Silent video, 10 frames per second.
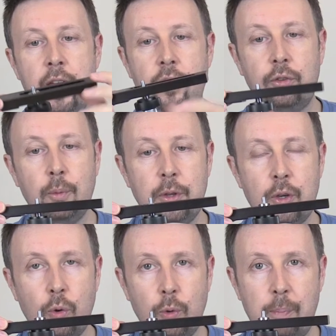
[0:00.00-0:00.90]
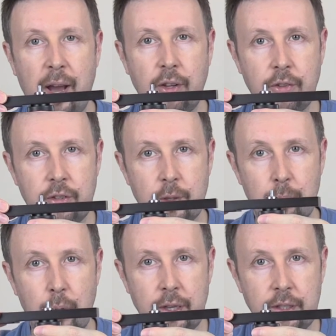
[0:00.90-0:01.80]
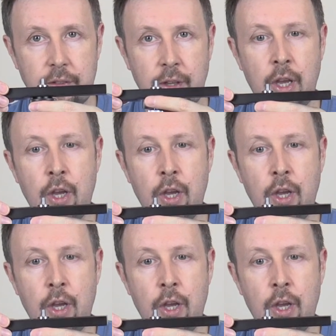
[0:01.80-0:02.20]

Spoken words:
is something called a balancing plate.